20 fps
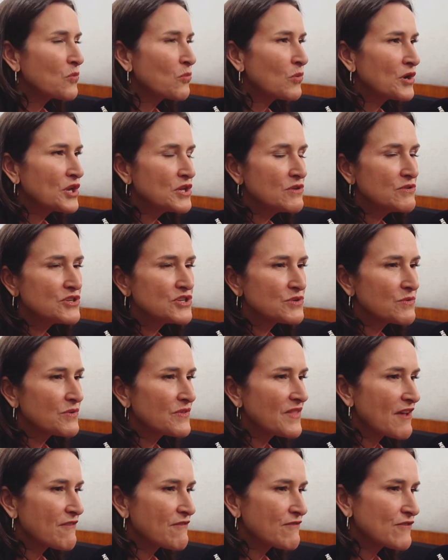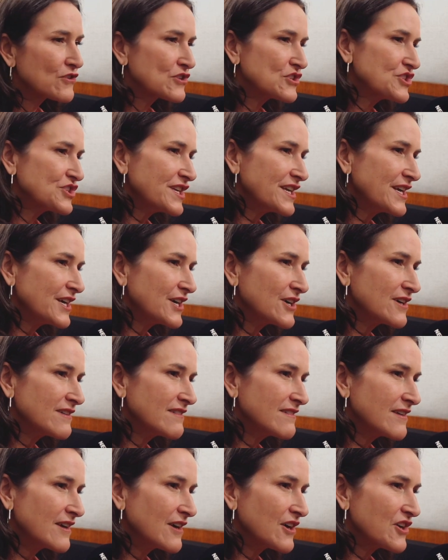what do you do in that first year?
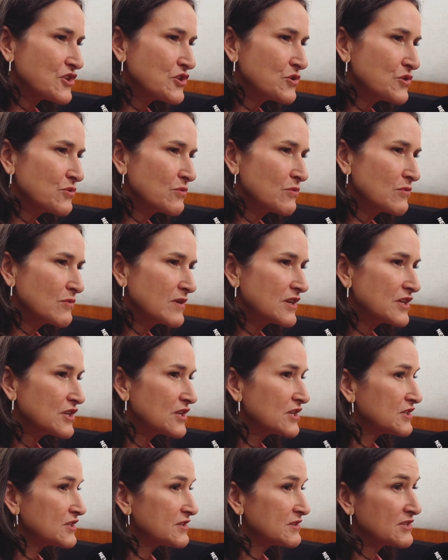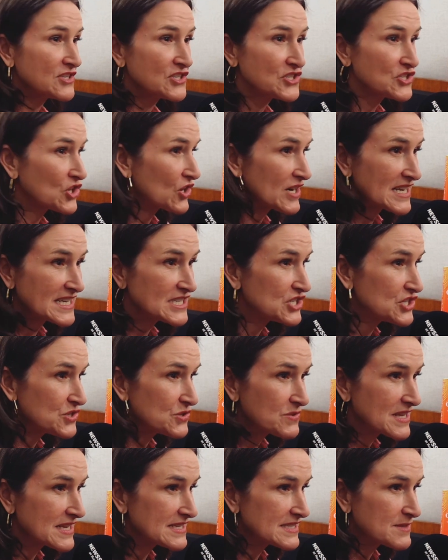Are you starting to
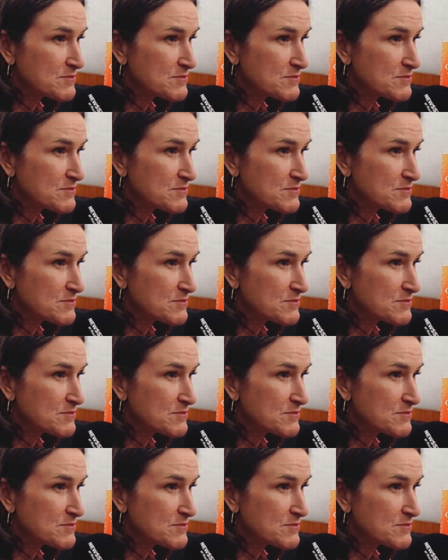do things